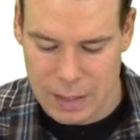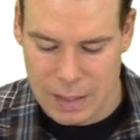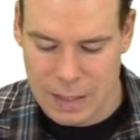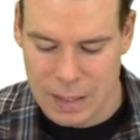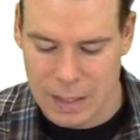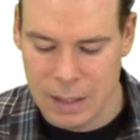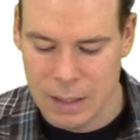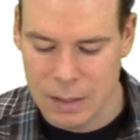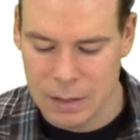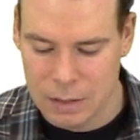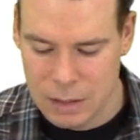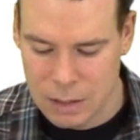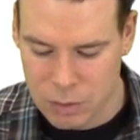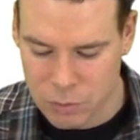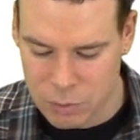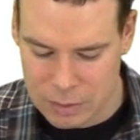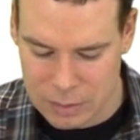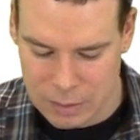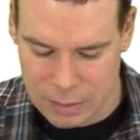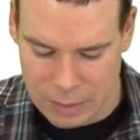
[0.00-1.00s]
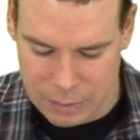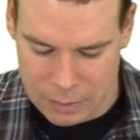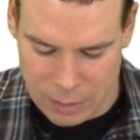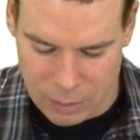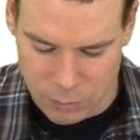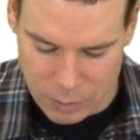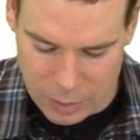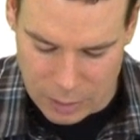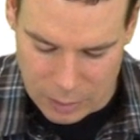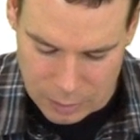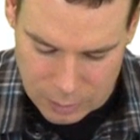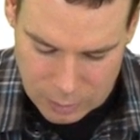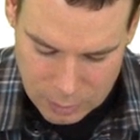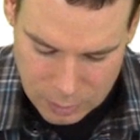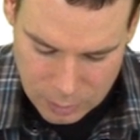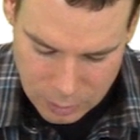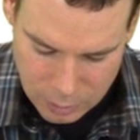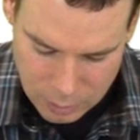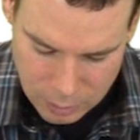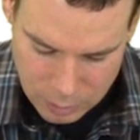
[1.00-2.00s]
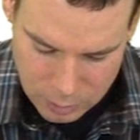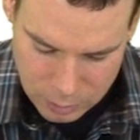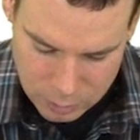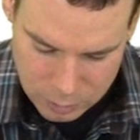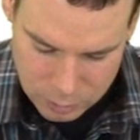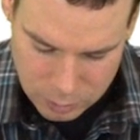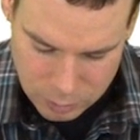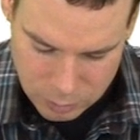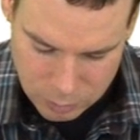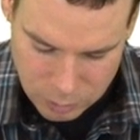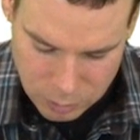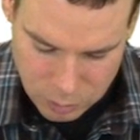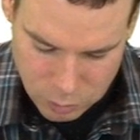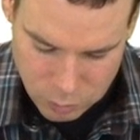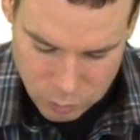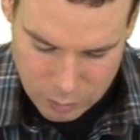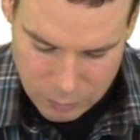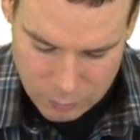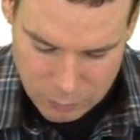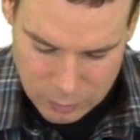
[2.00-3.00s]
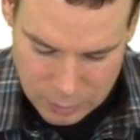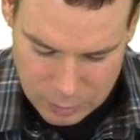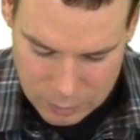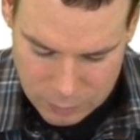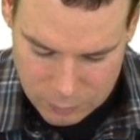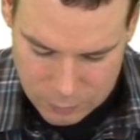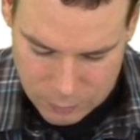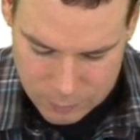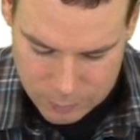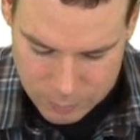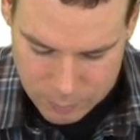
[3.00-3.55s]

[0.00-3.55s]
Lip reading: it is decreasing at that rate. So the derivative